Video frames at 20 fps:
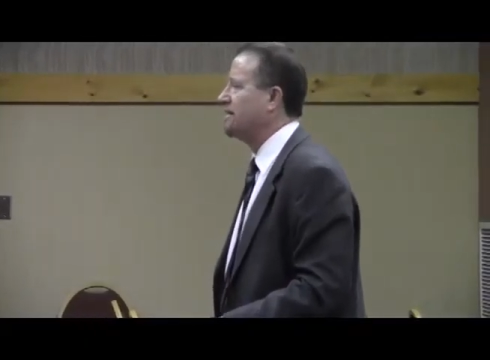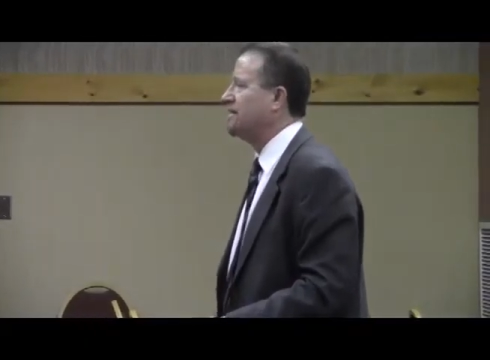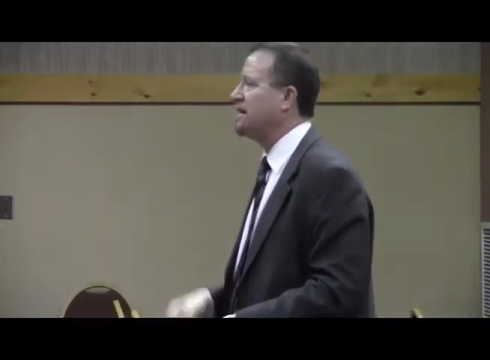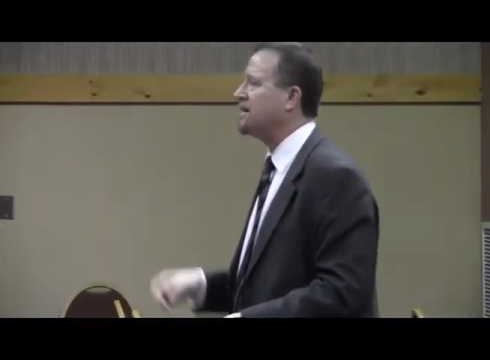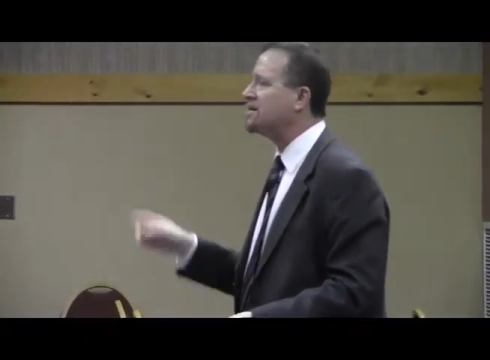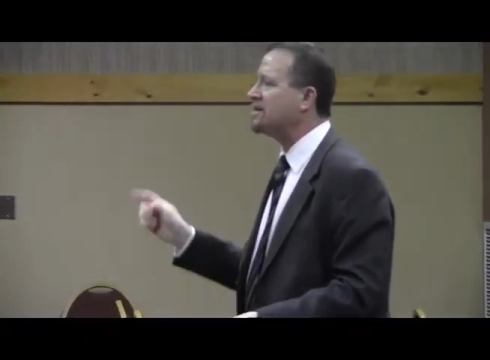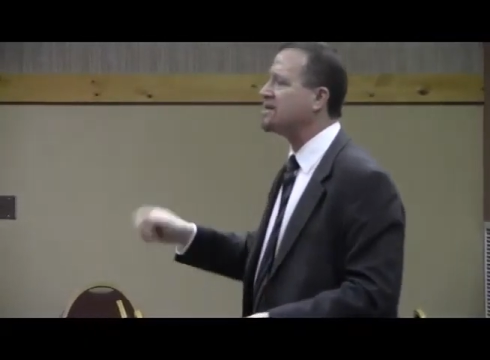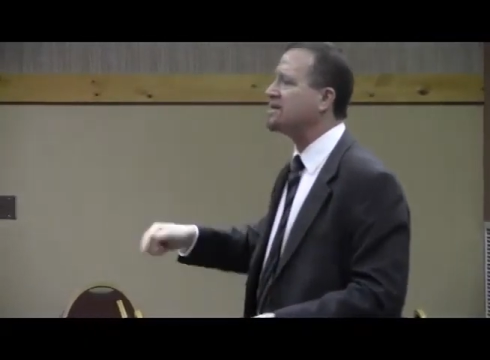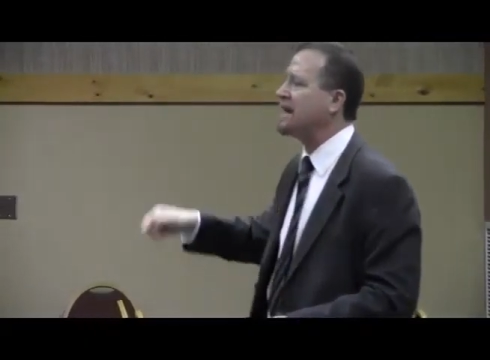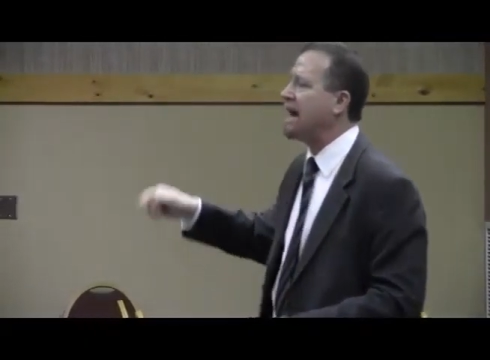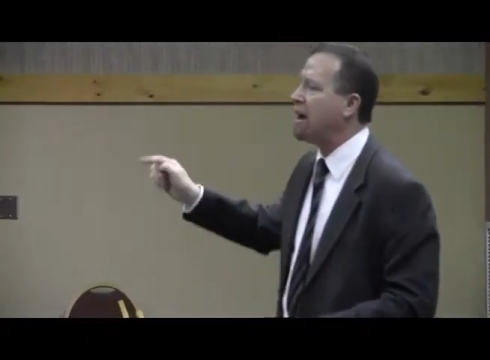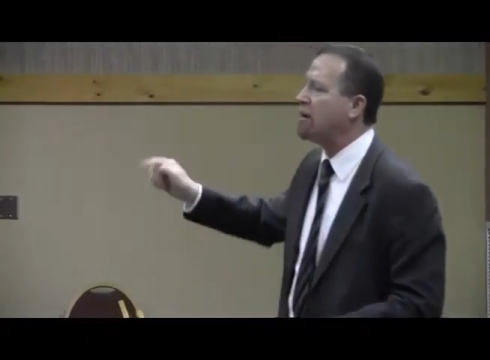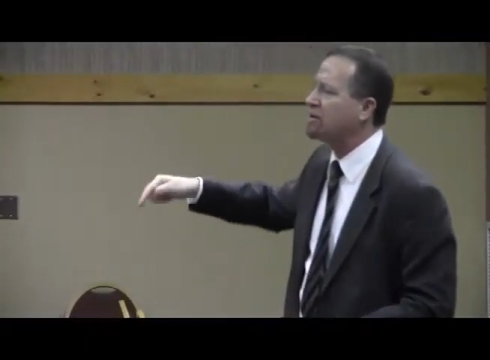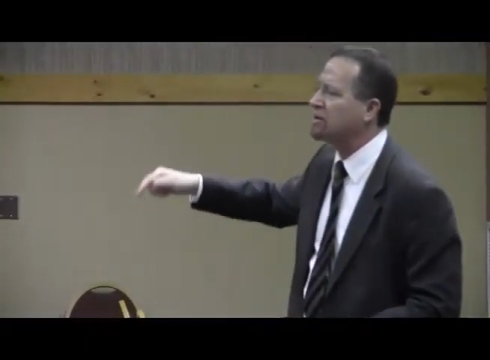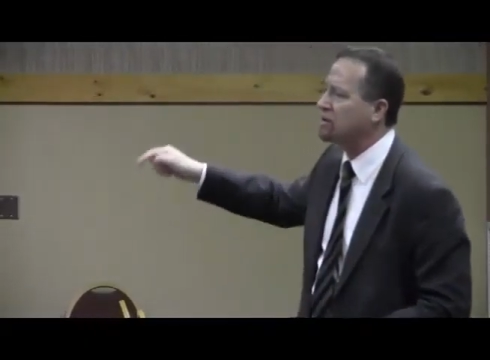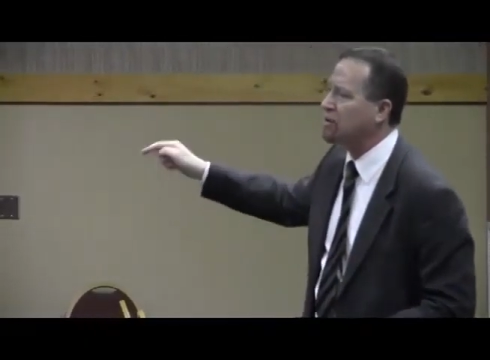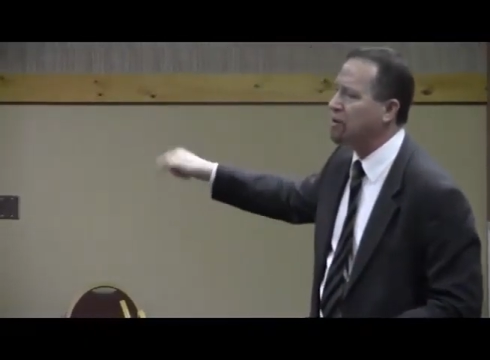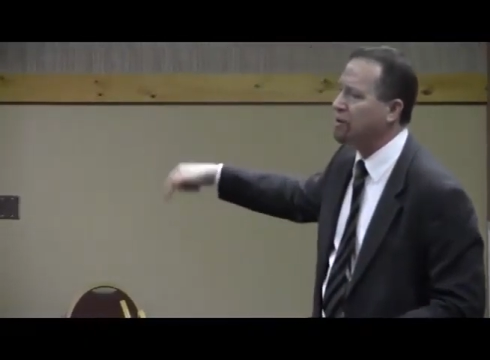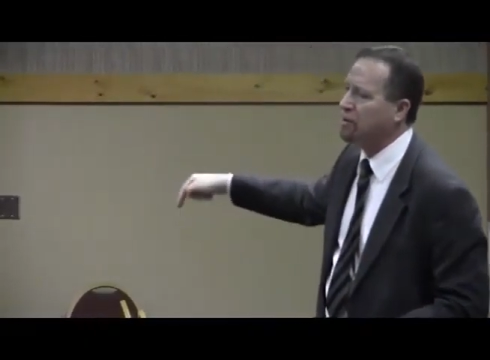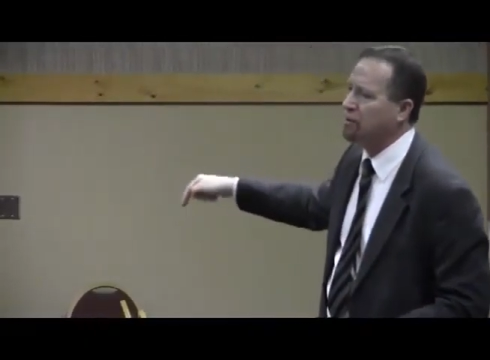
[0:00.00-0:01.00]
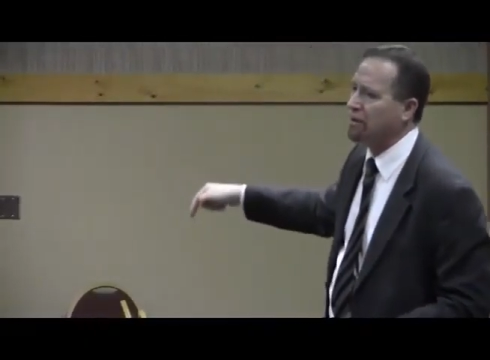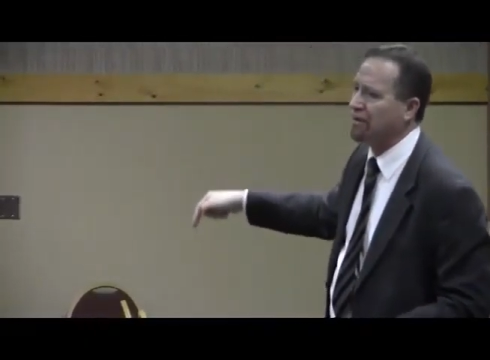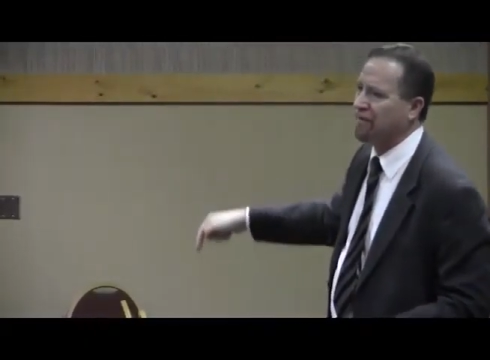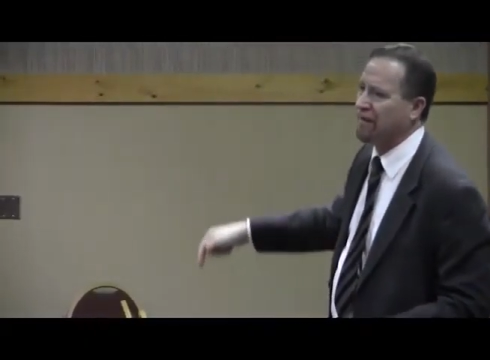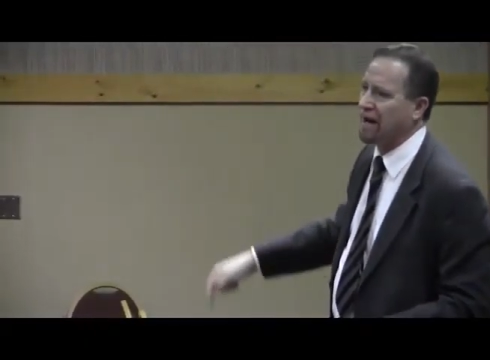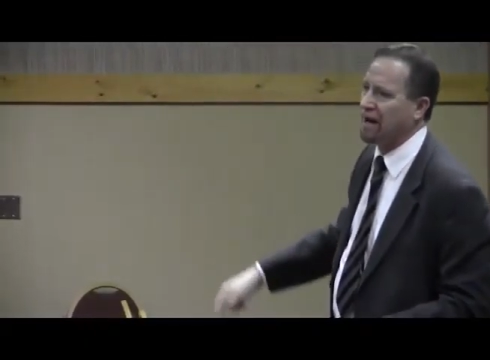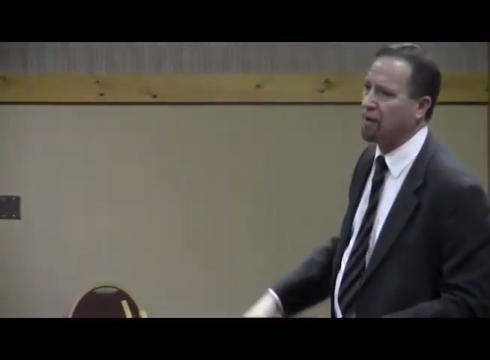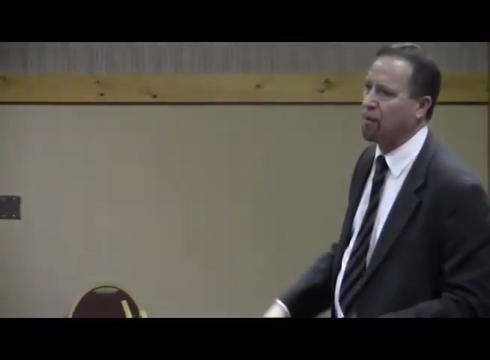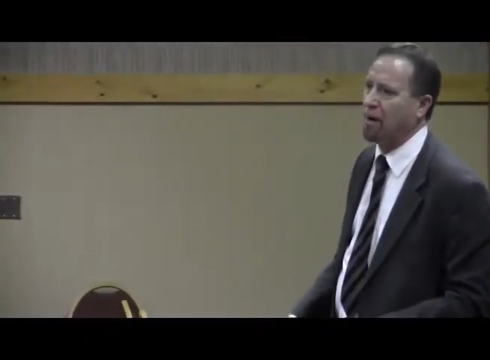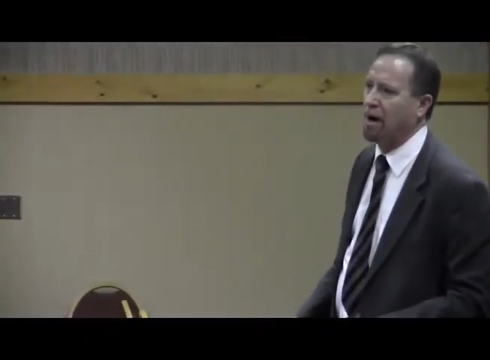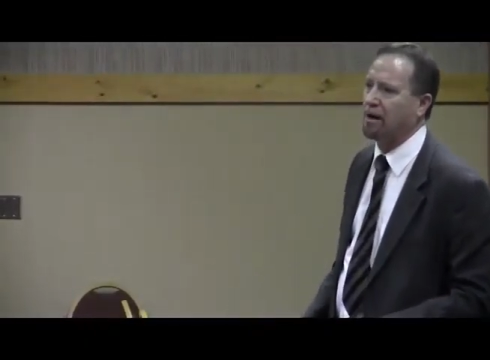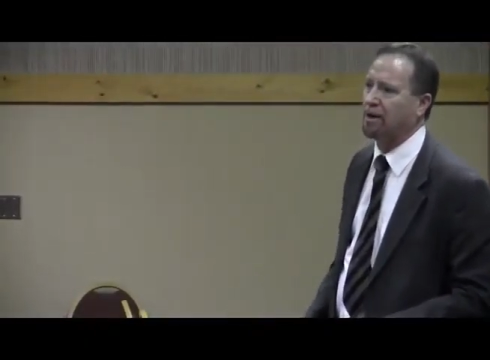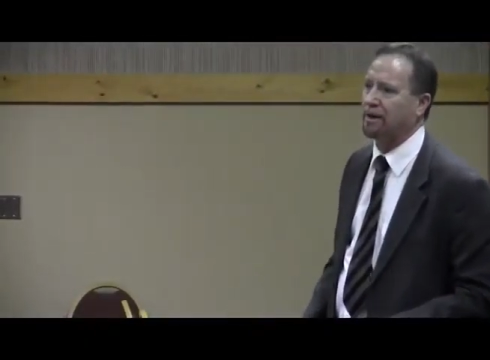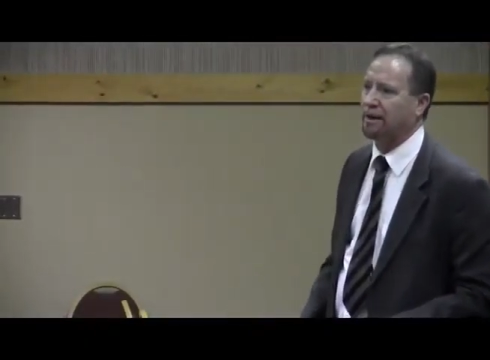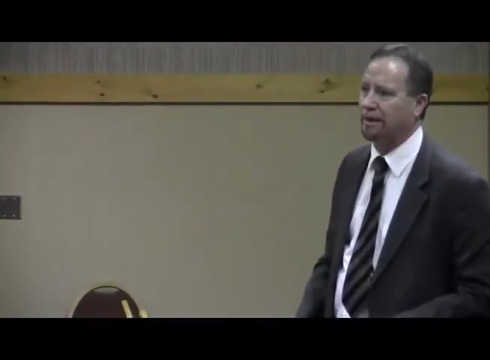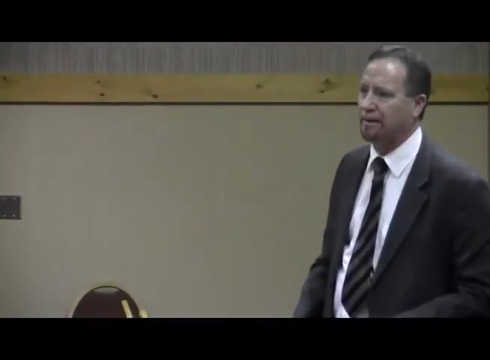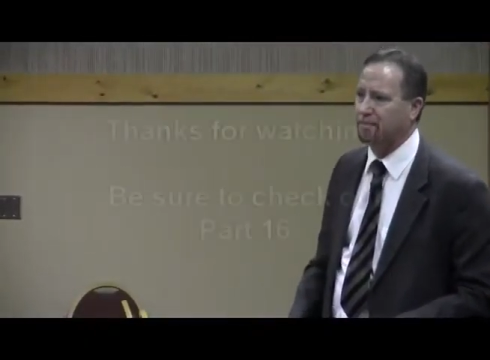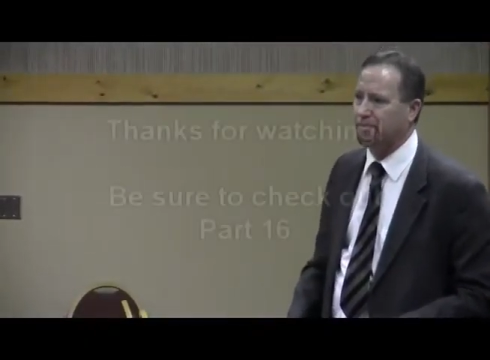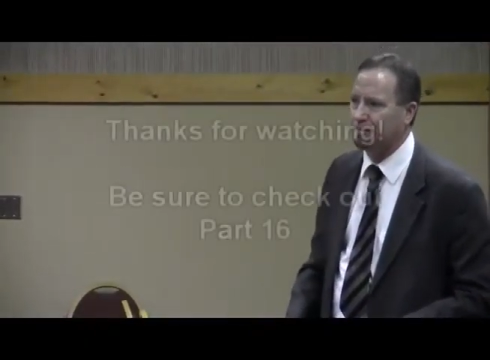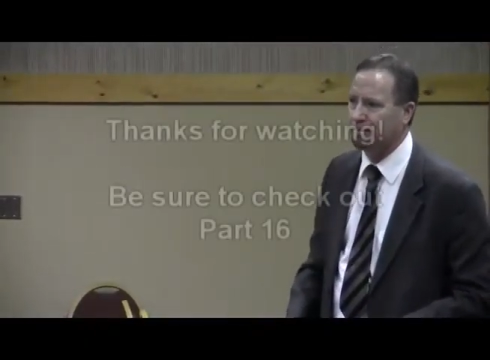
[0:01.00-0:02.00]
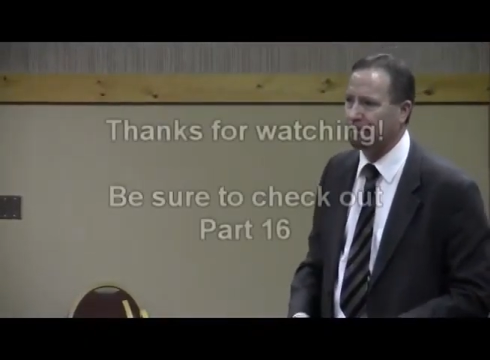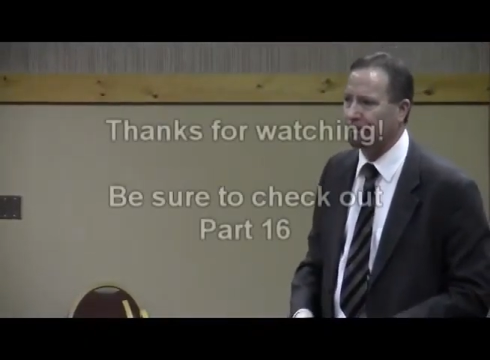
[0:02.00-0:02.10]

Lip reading: This is how it's going to affect quality.